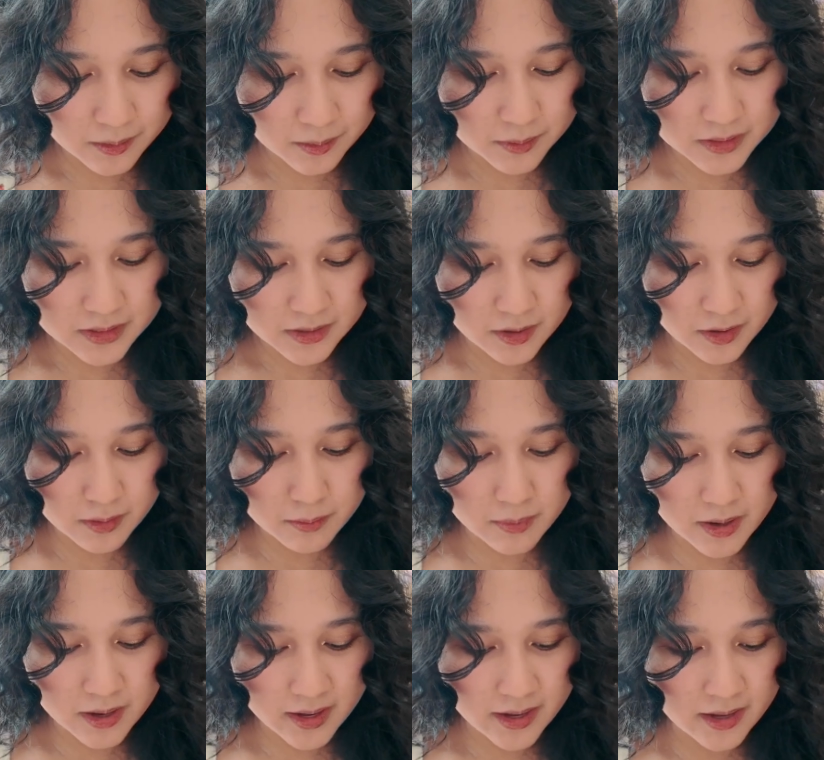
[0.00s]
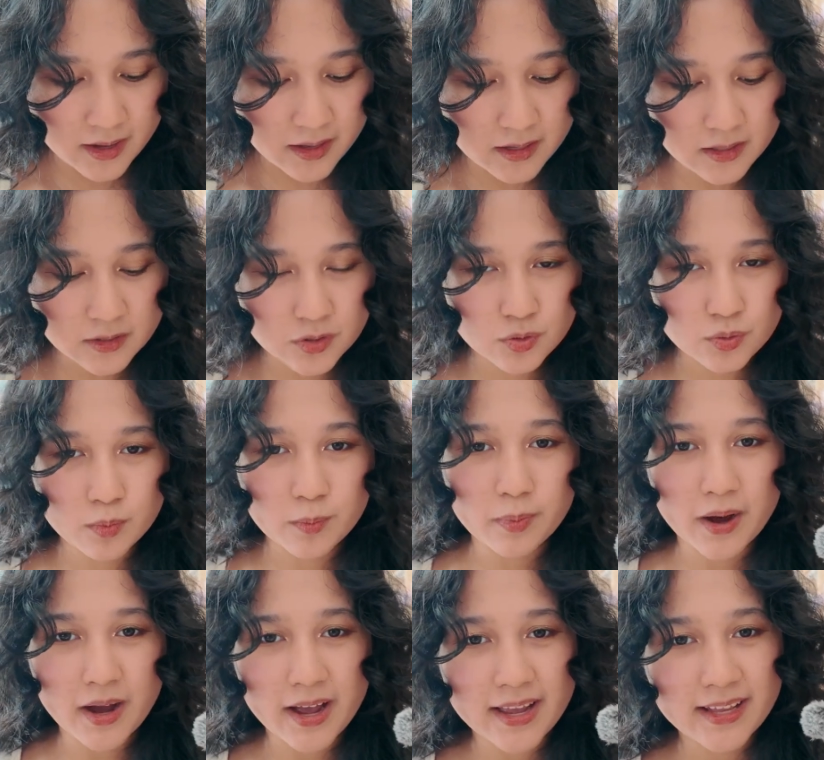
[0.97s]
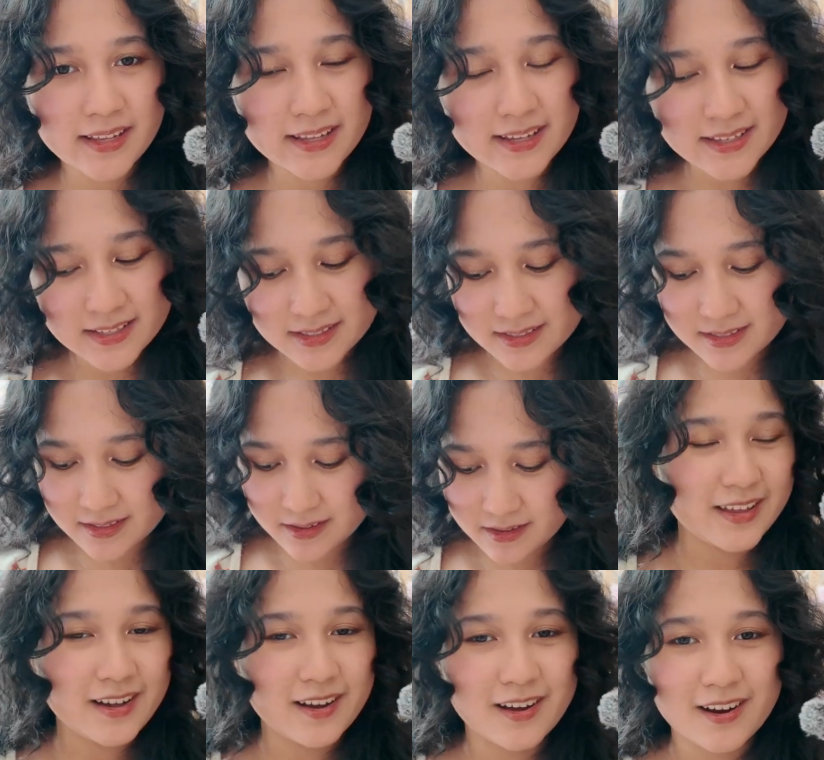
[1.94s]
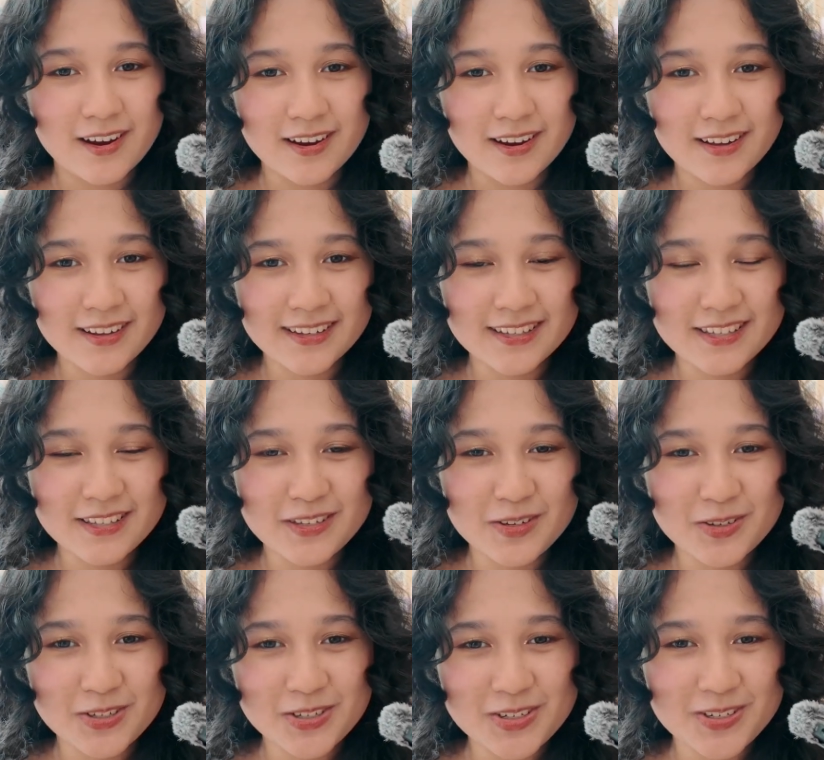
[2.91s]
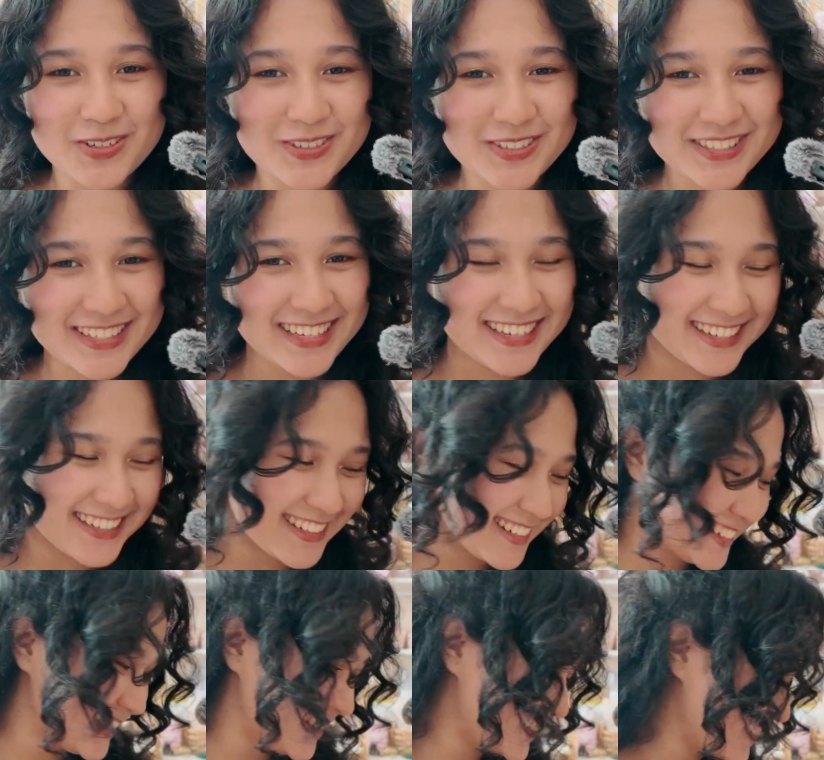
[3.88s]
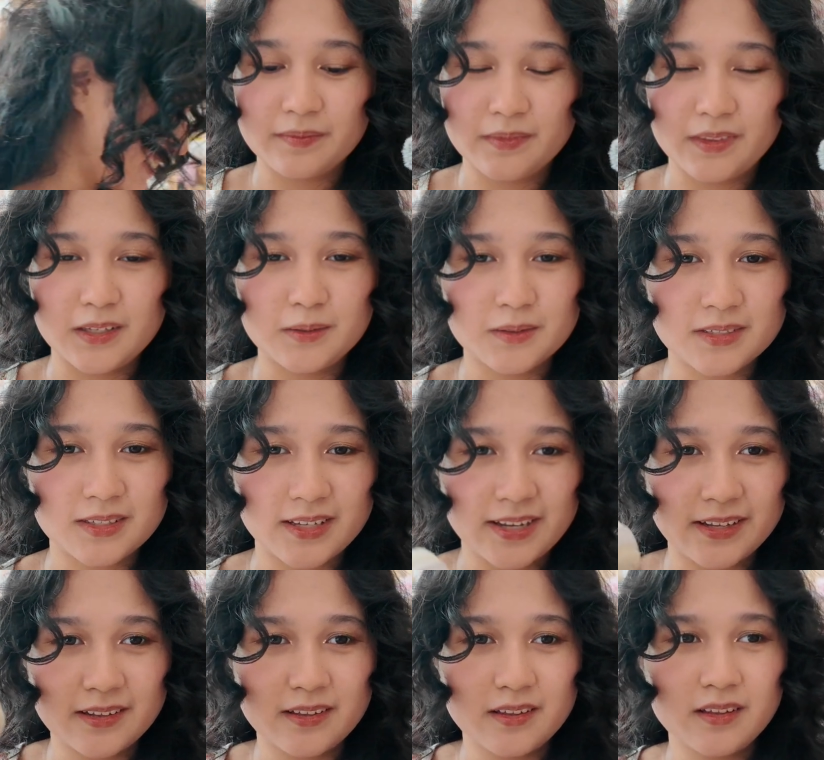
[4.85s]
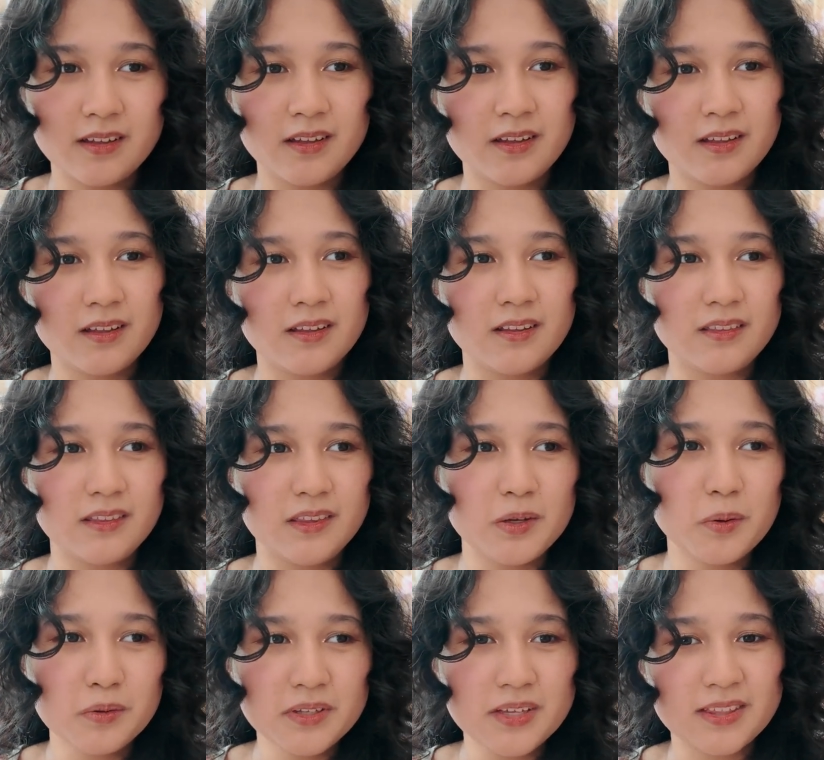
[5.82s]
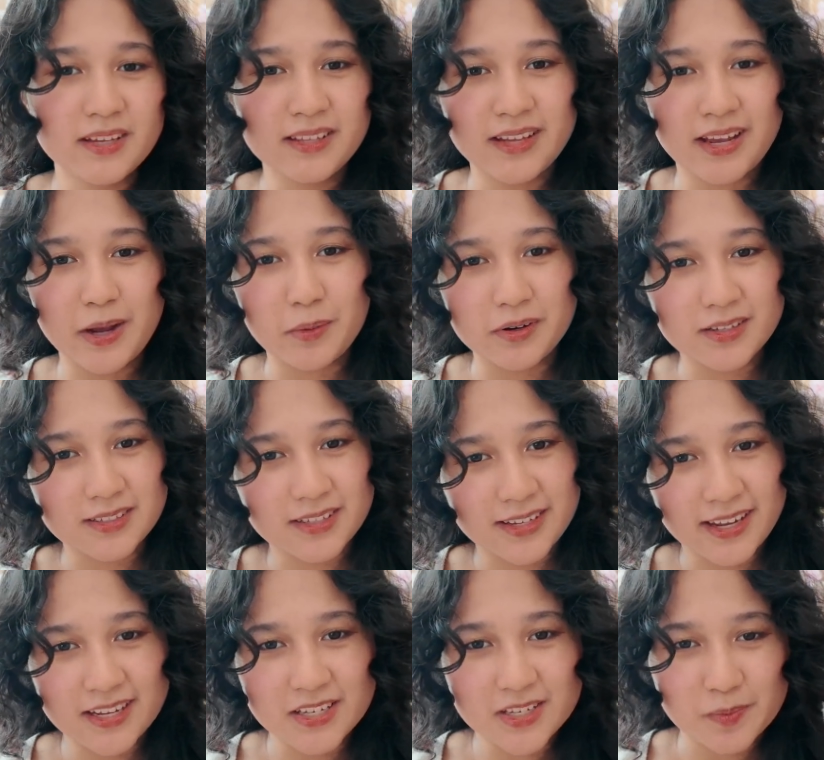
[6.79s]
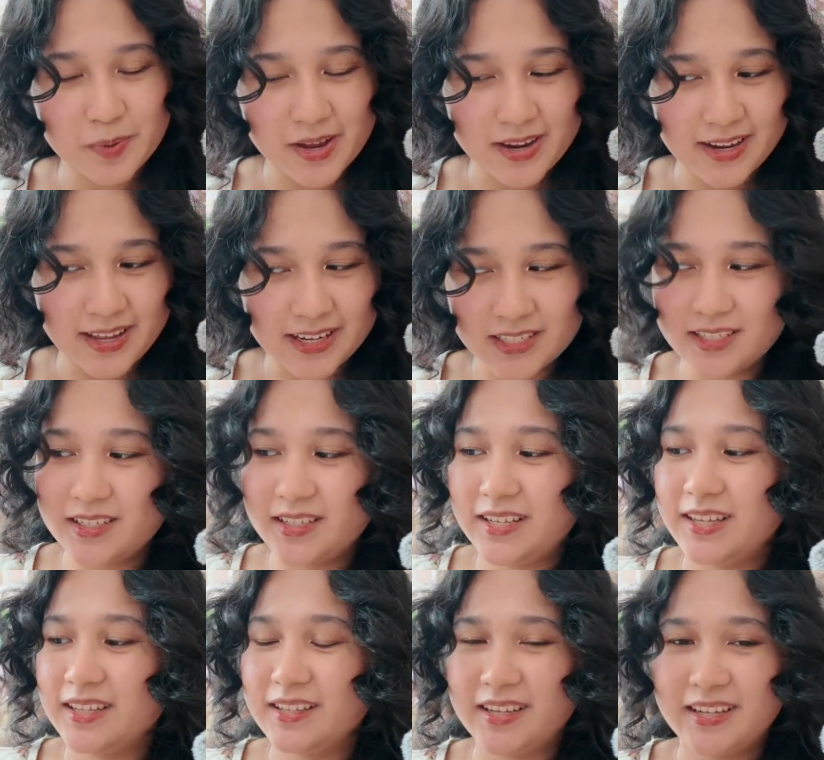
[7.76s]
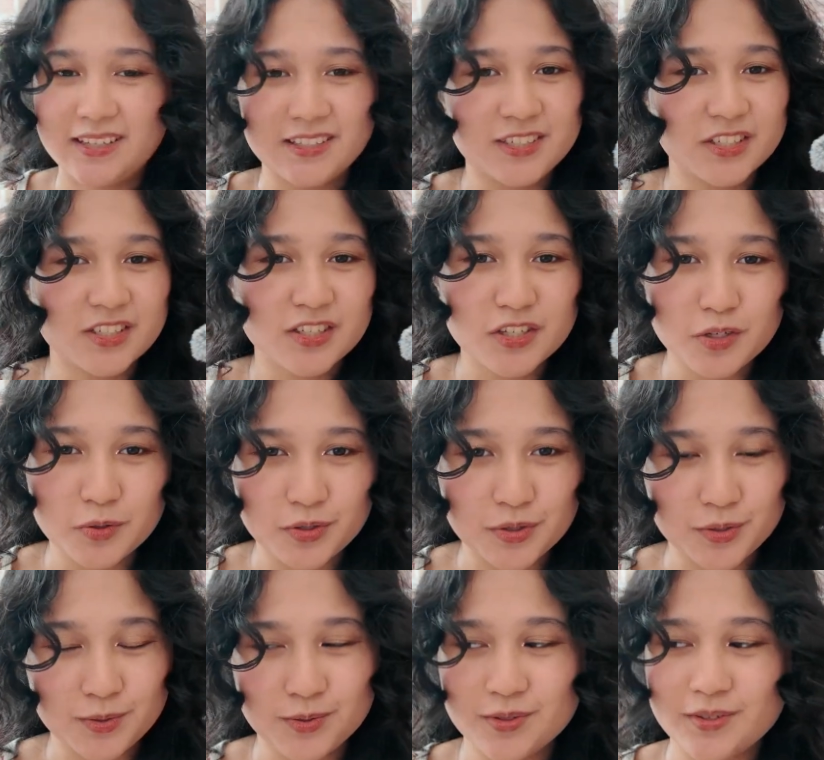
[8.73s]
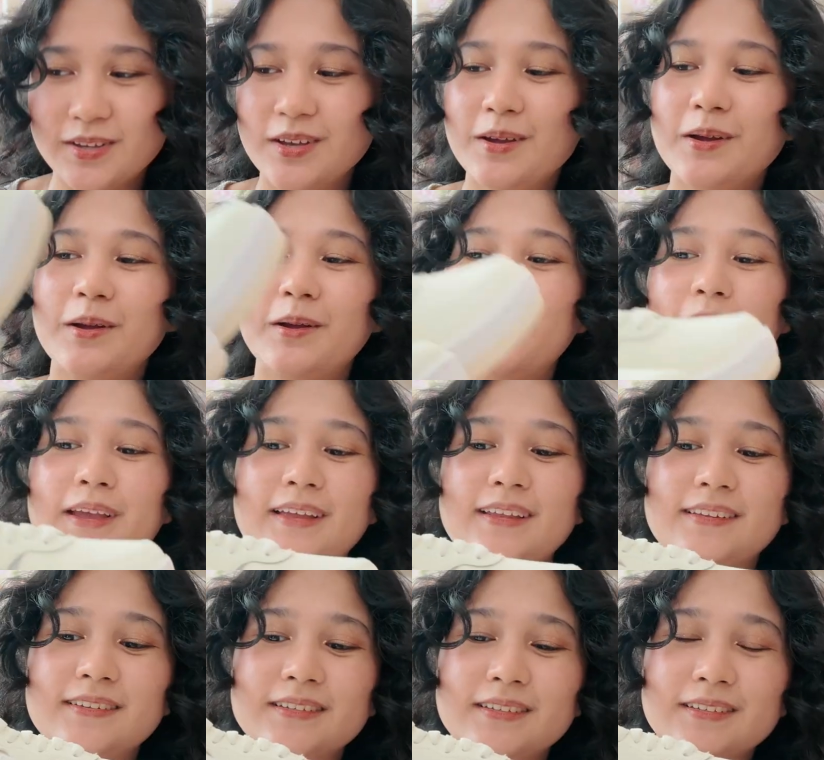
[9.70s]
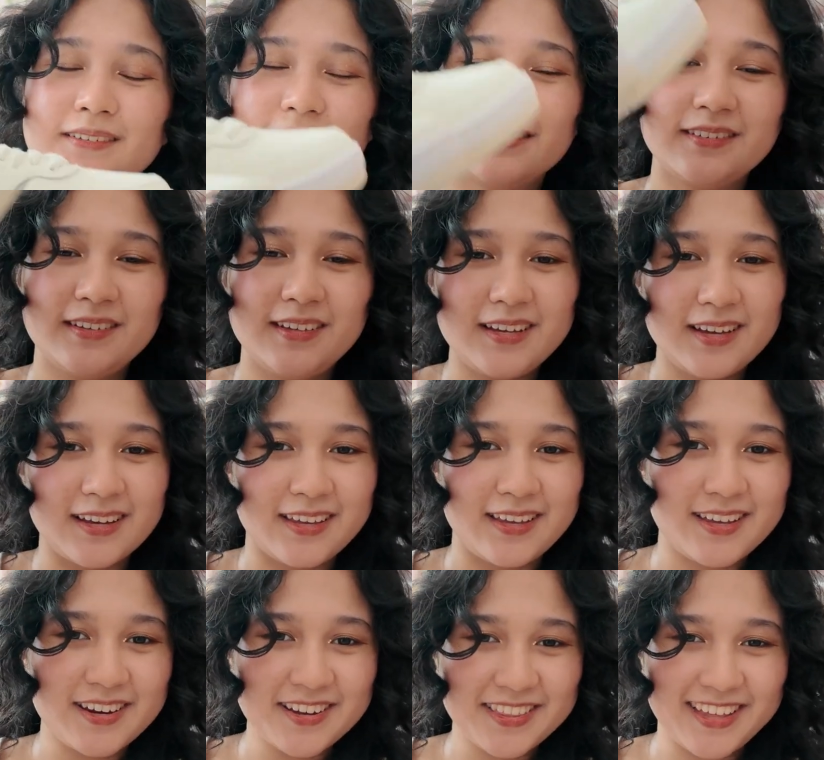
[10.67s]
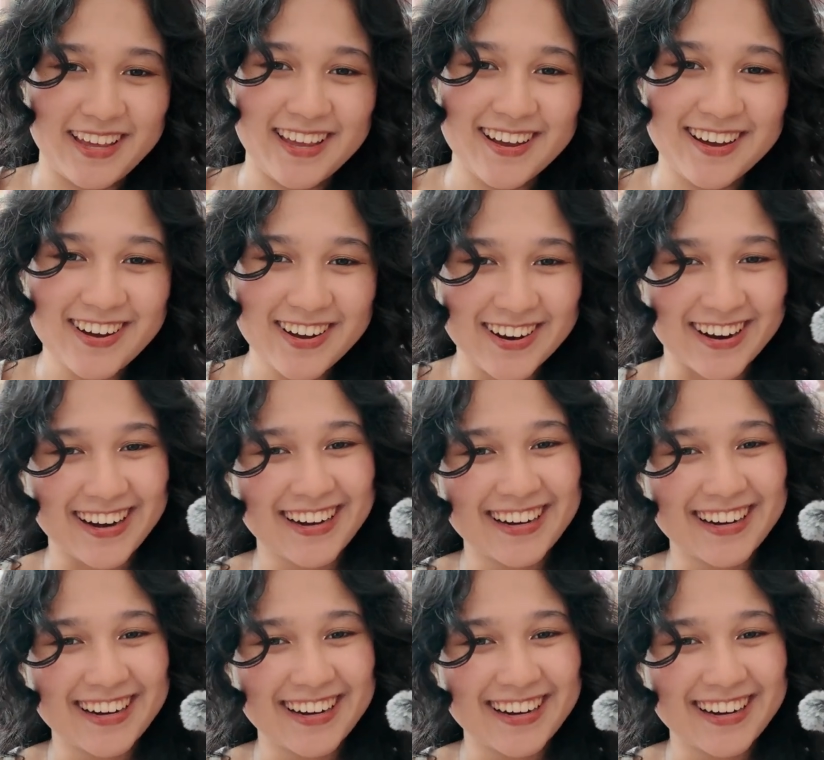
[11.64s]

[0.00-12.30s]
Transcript: was on my to buy list, that are new shoes. This was like the only thing that I wanted to get in Japan, actually, like just new shoes. And yeah, here they are.